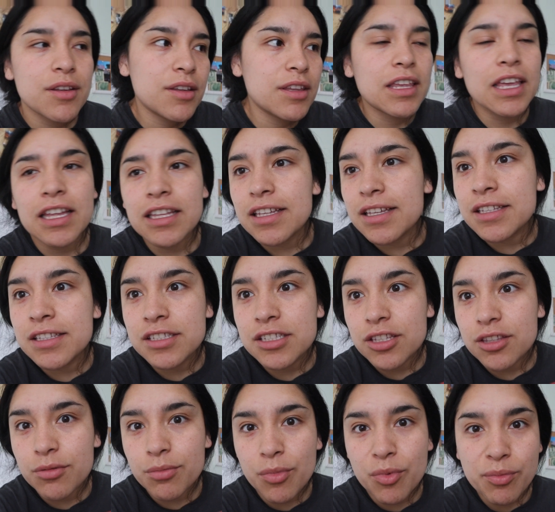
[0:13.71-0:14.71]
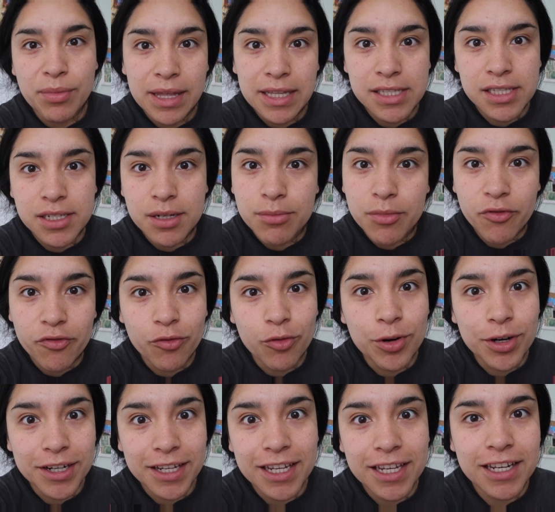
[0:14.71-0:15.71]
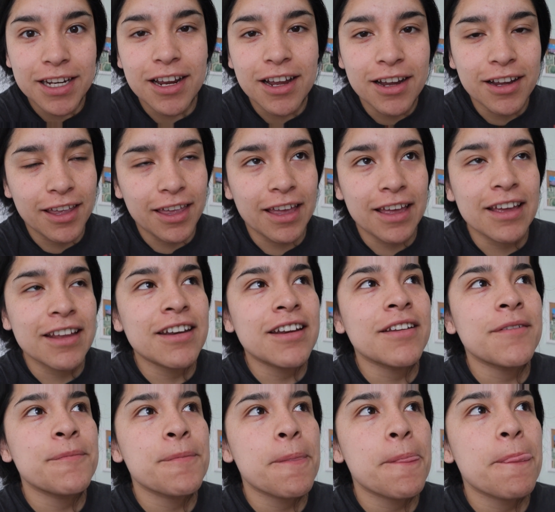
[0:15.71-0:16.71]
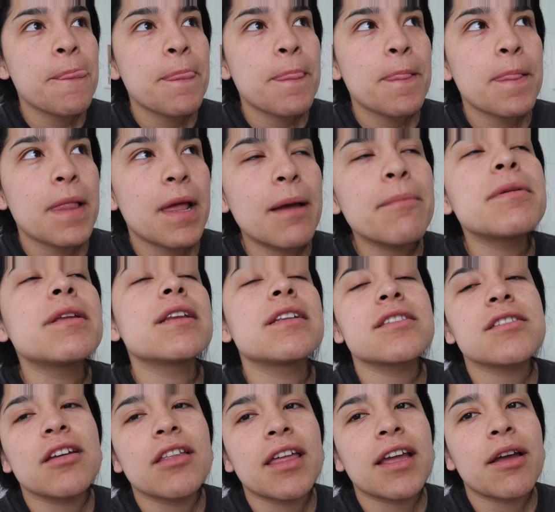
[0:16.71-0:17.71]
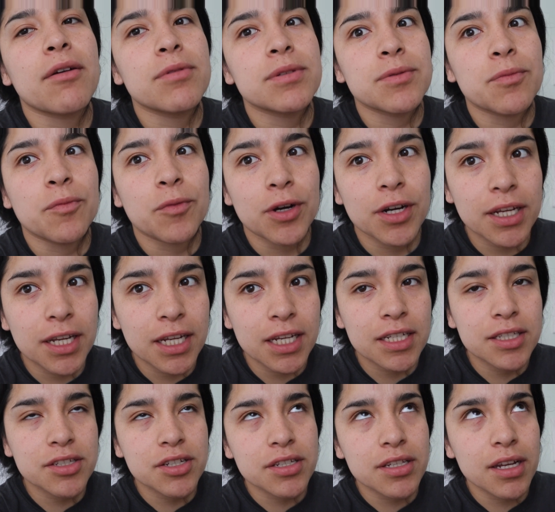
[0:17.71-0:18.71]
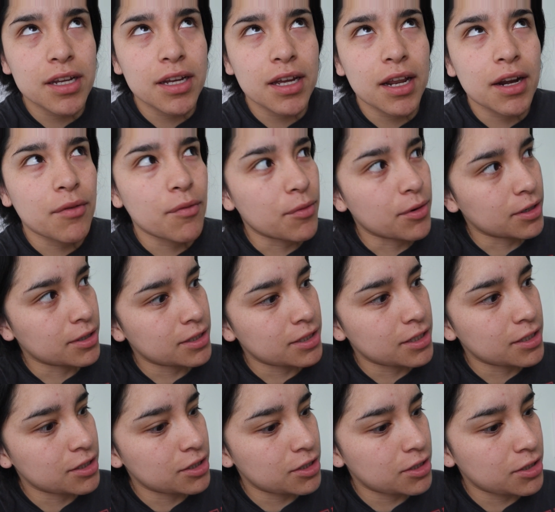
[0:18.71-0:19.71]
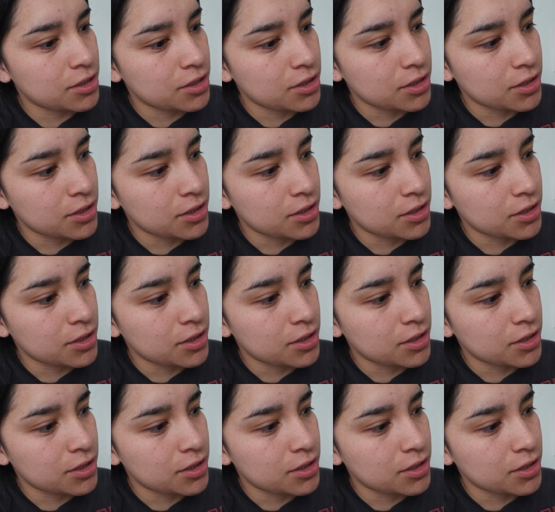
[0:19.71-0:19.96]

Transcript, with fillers: get into the momentum of working again i mean it's not like i wasn't working it's just i hadn't worked since